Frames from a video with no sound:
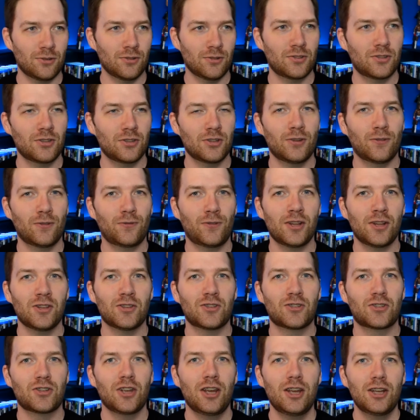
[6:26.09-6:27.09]
here's the
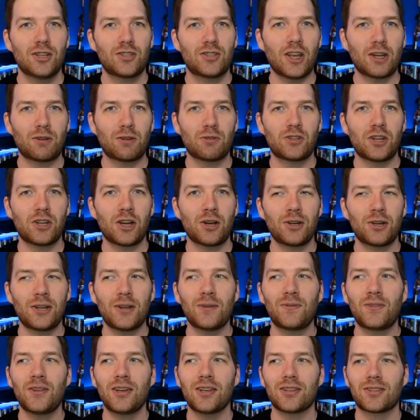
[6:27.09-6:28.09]
defense
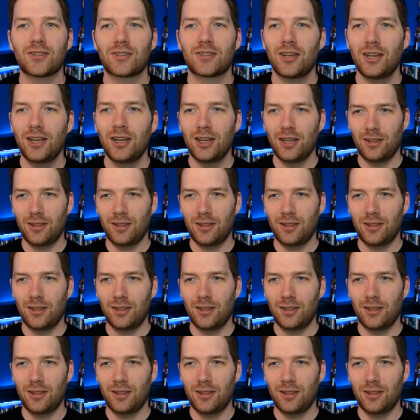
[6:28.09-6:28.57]
secretary of this.